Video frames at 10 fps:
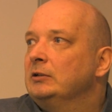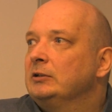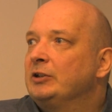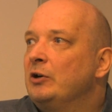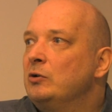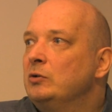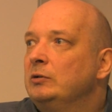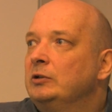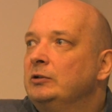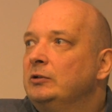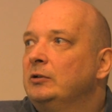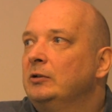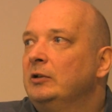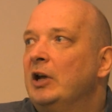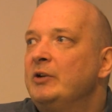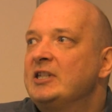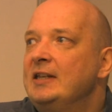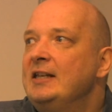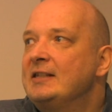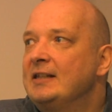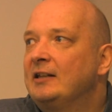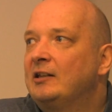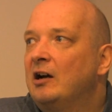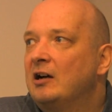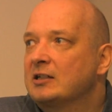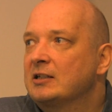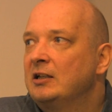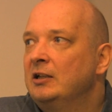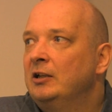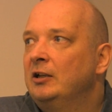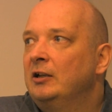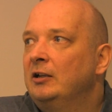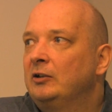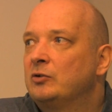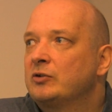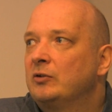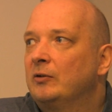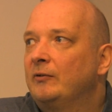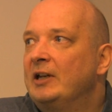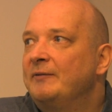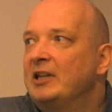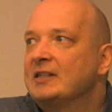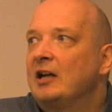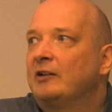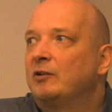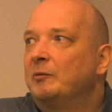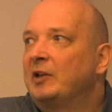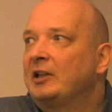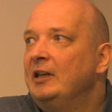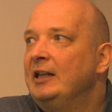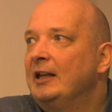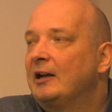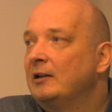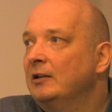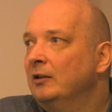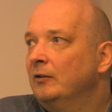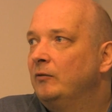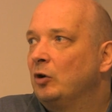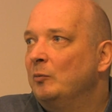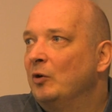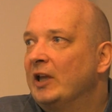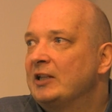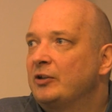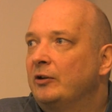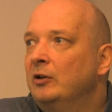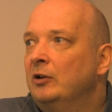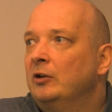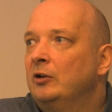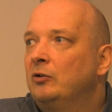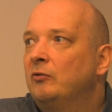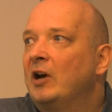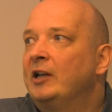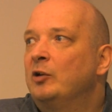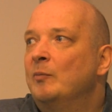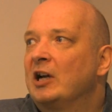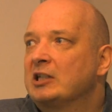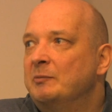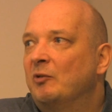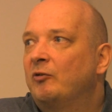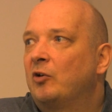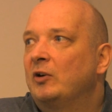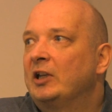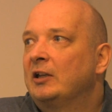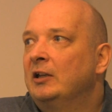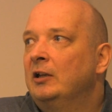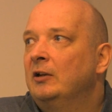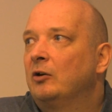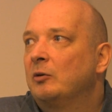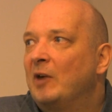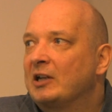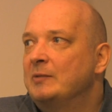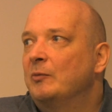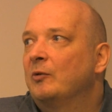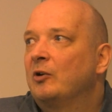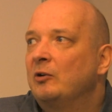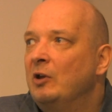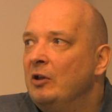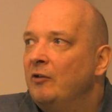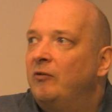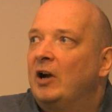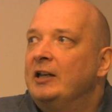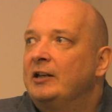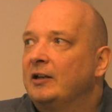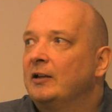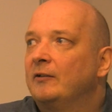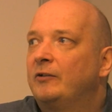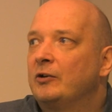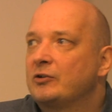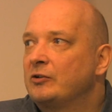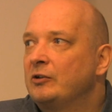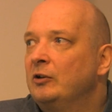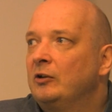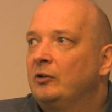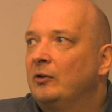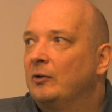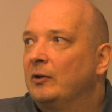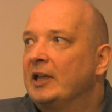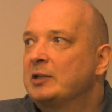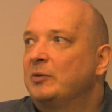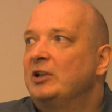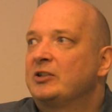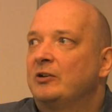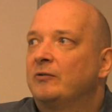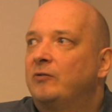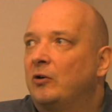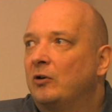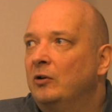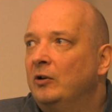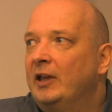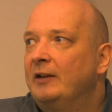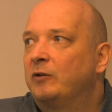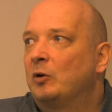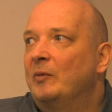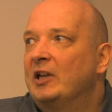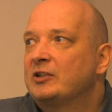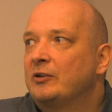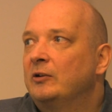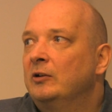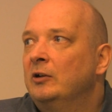So now it's easy task to when we start from that linear formulation to find the maximum for it, or find first the expression for information.